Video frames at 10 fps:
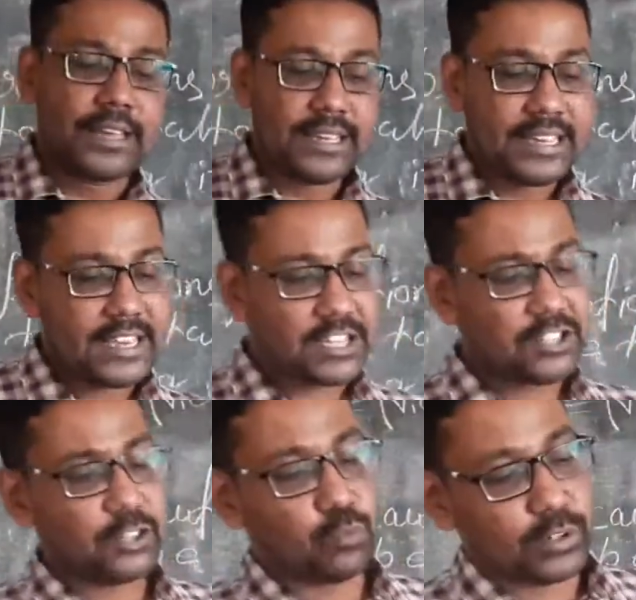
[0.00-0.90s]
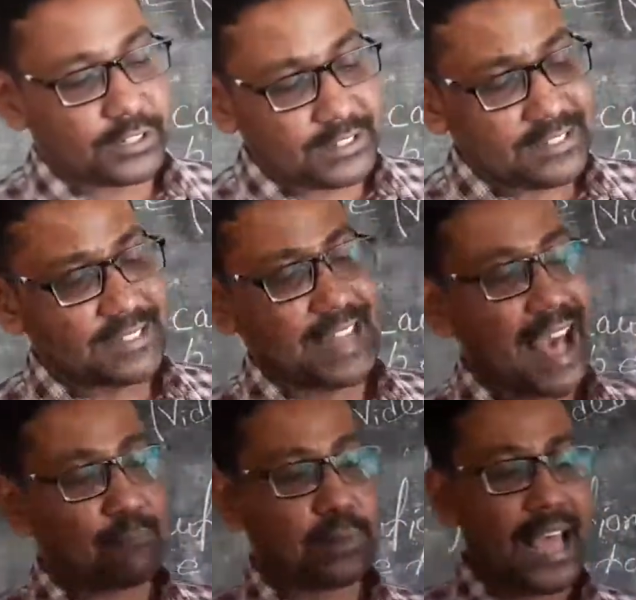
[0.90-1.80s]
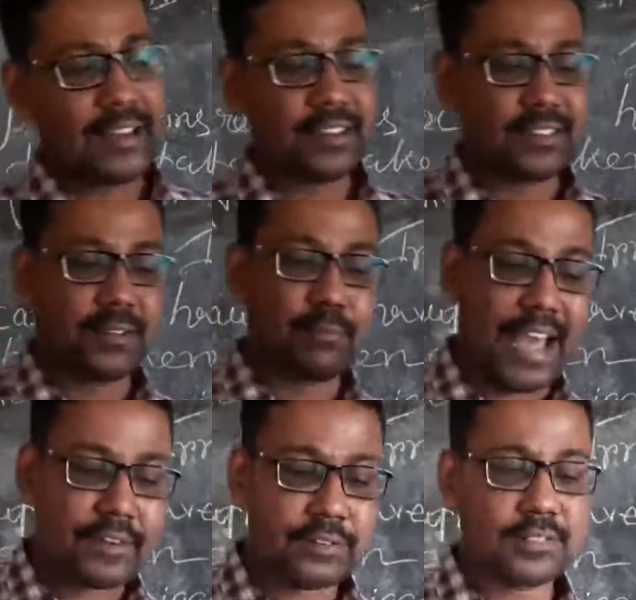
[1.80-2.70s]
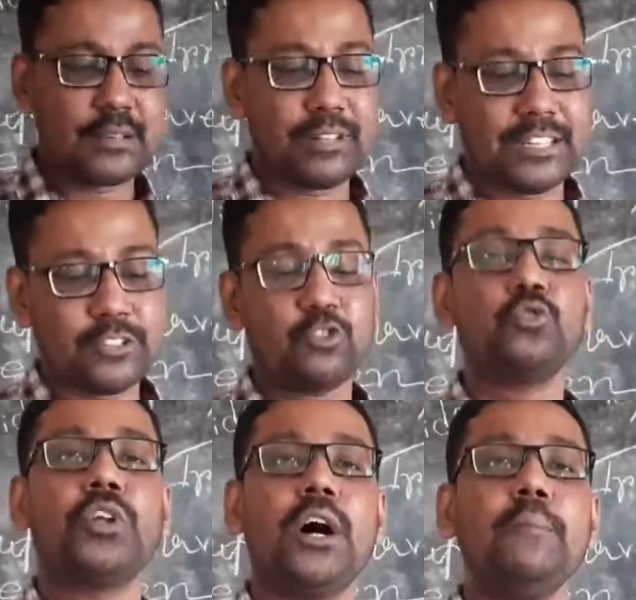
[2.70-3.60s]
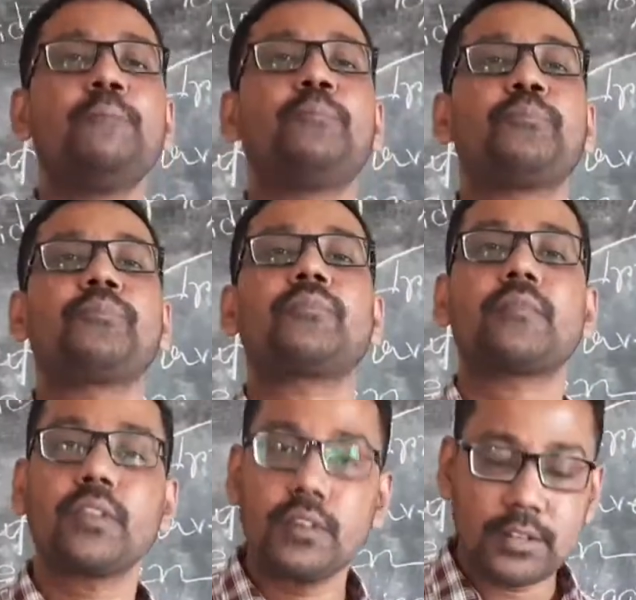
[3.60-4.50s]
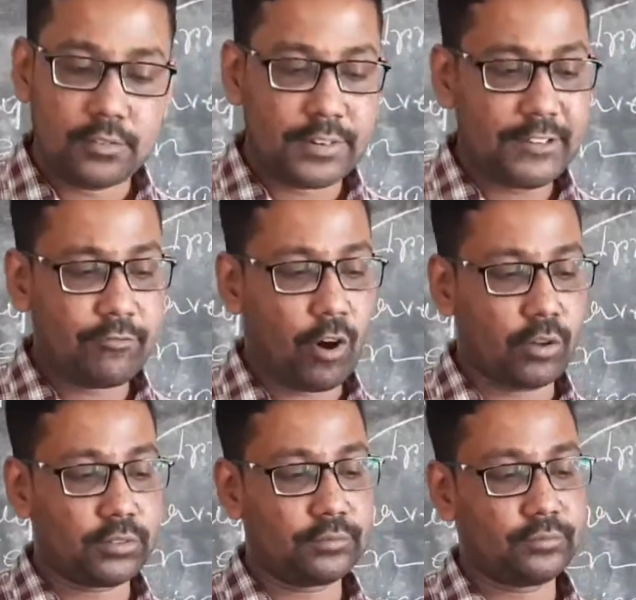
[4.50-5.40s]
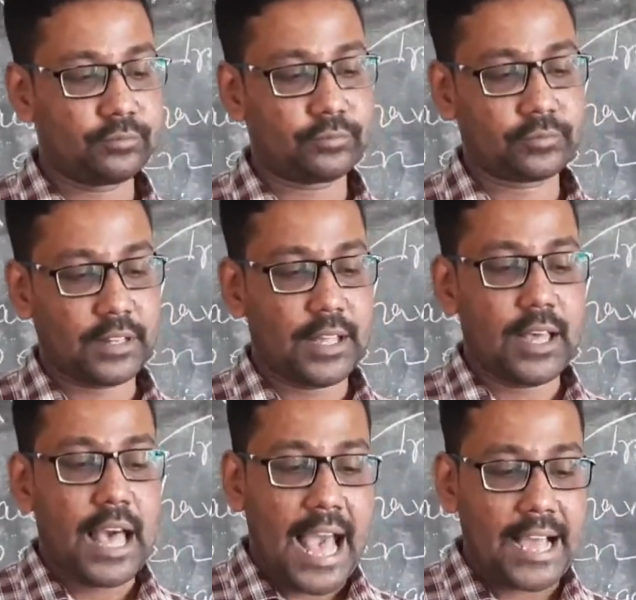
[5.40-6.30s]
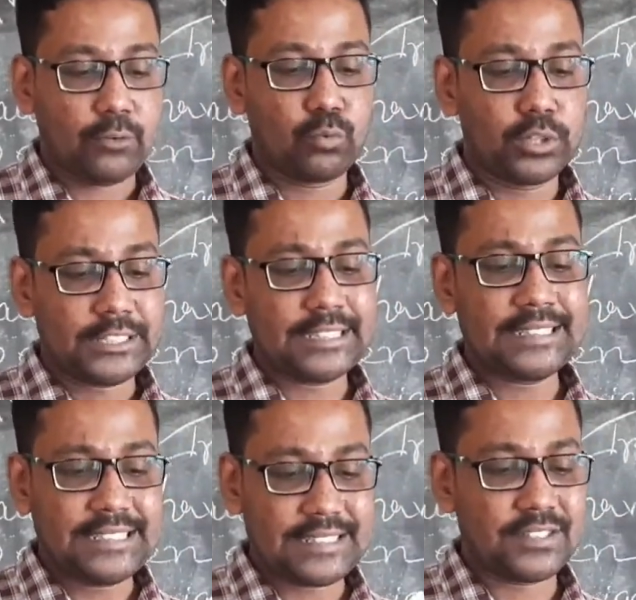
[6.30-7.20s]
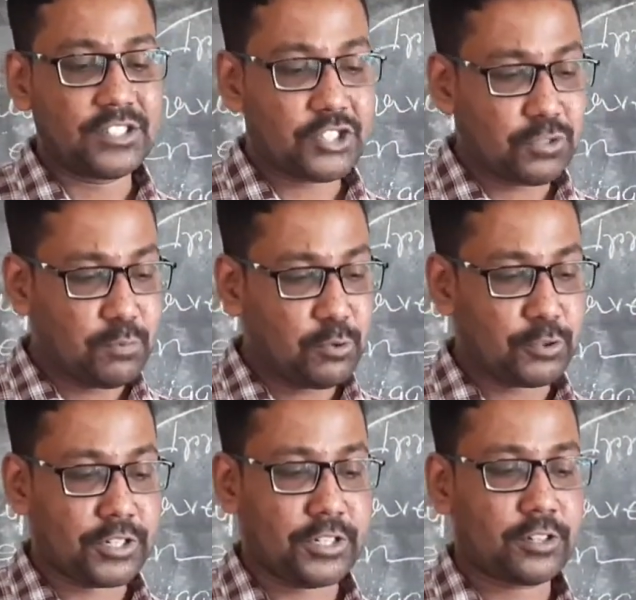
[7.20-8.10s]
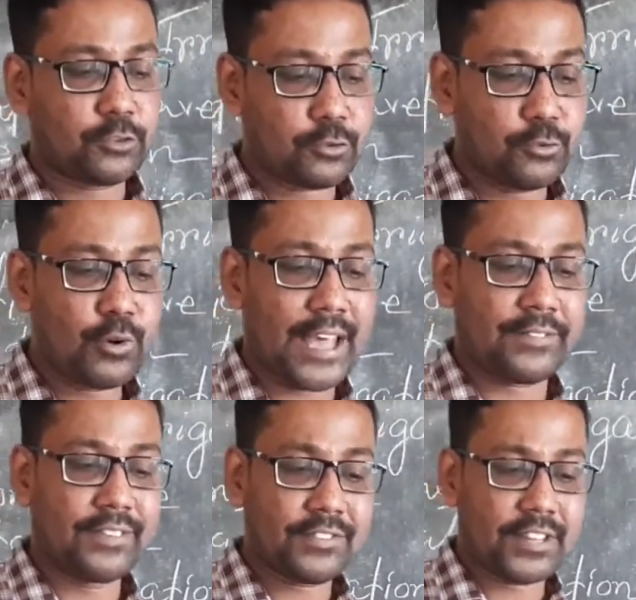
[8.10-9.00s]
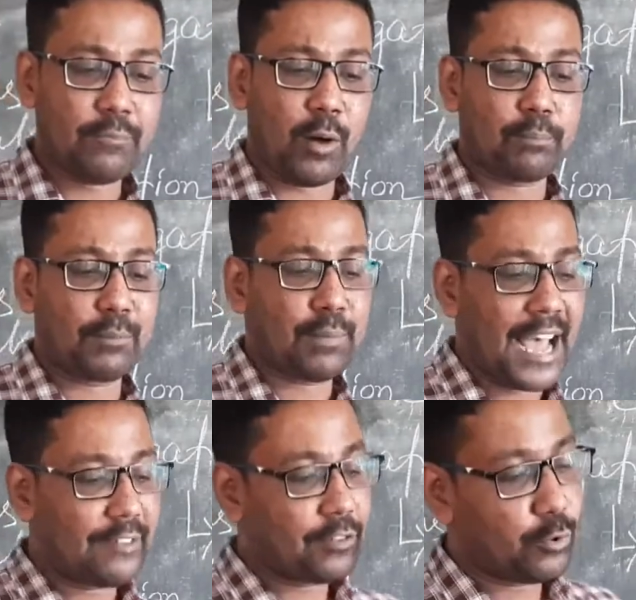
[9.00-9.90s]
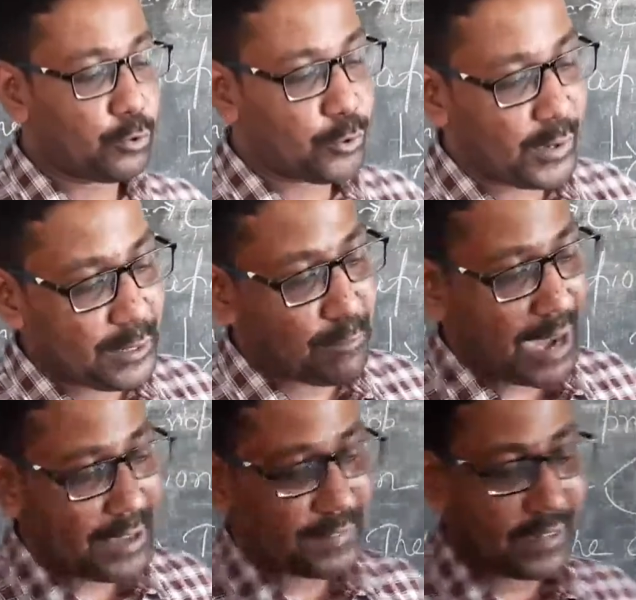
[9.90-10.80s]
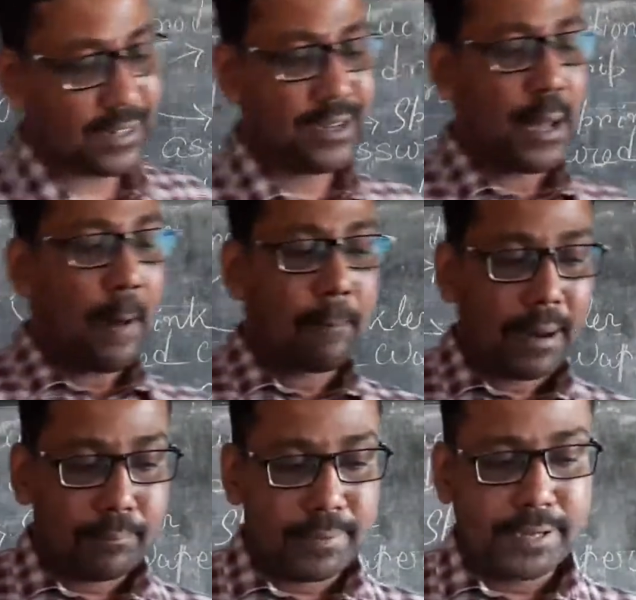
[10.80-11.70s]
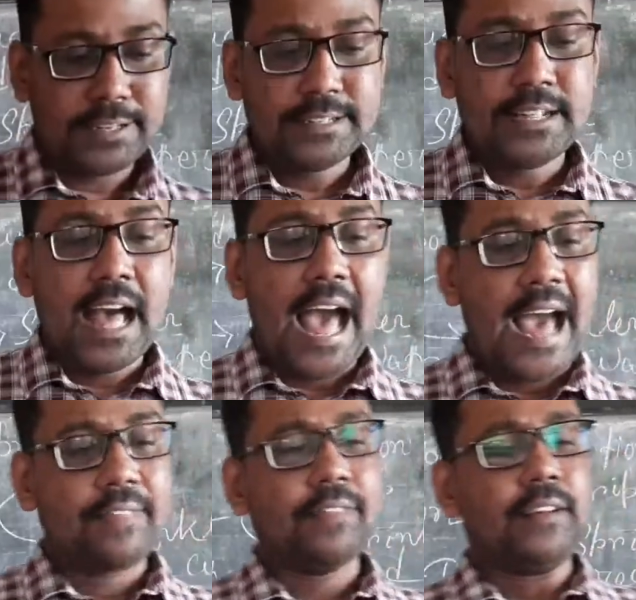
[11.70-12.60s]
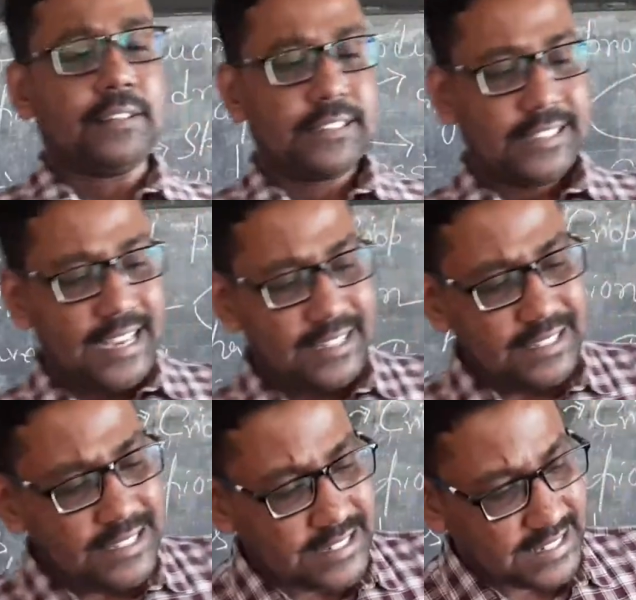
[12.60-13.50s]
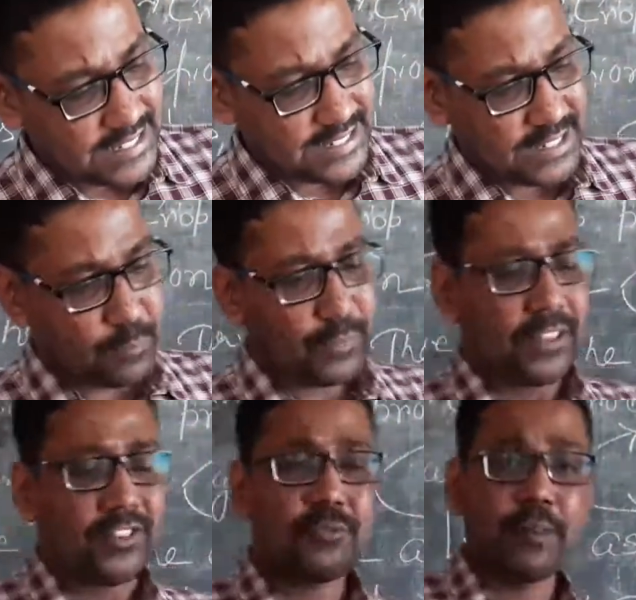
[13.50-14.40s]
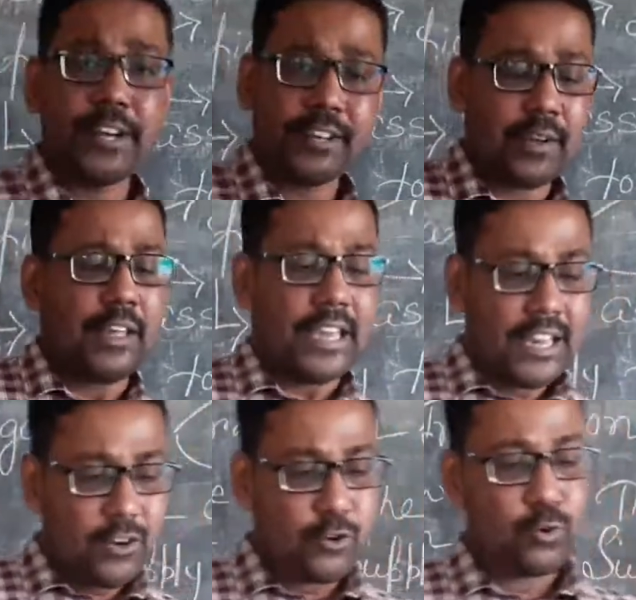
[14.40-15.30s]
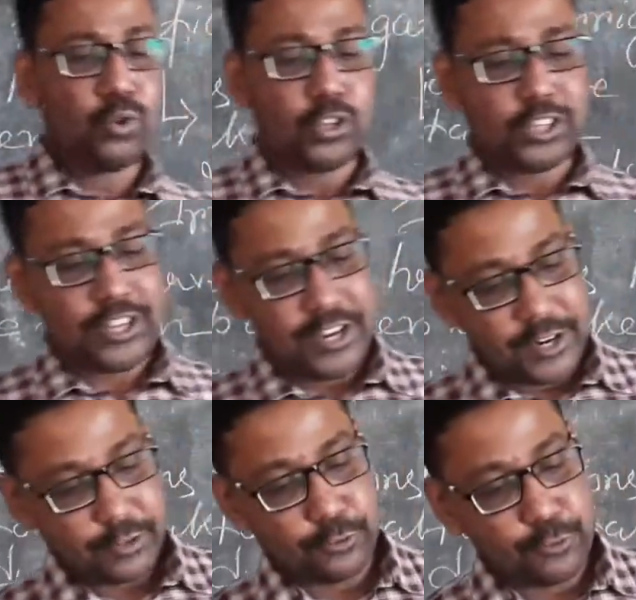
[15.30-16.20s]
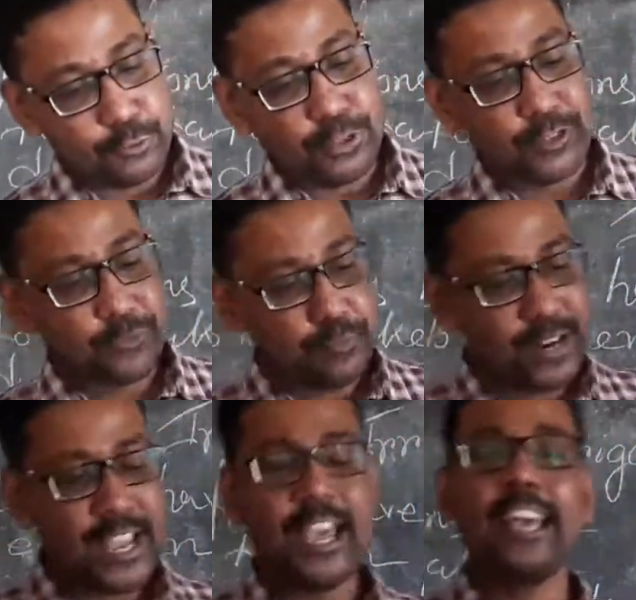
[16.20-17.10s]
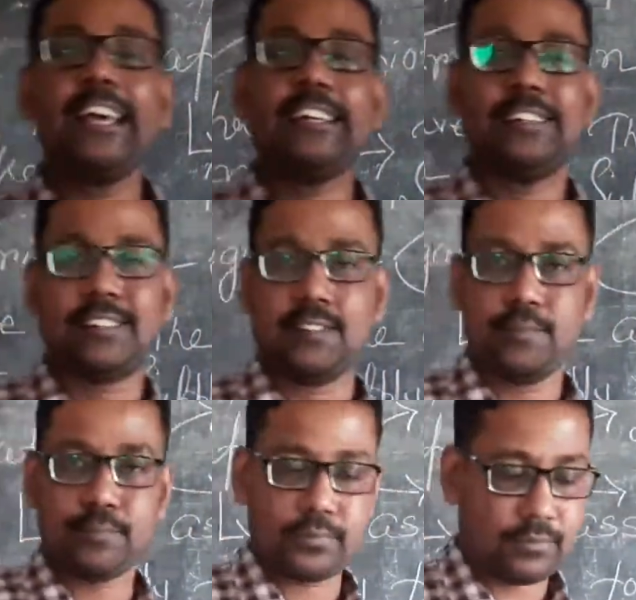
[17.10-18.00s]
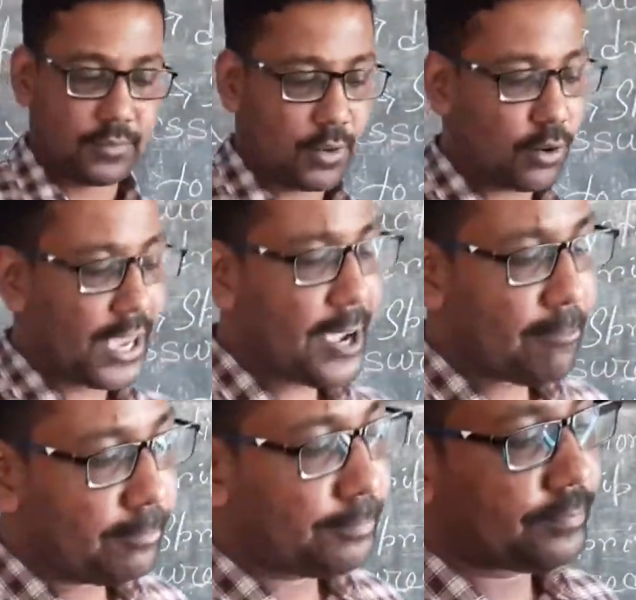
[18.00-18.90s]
irrigation, the water is applied in the manner similar to the rainfall, and water is distributed through a system of the pipe, usually by the pumping, and then it is sprayed into the air through the spray heads. Okay?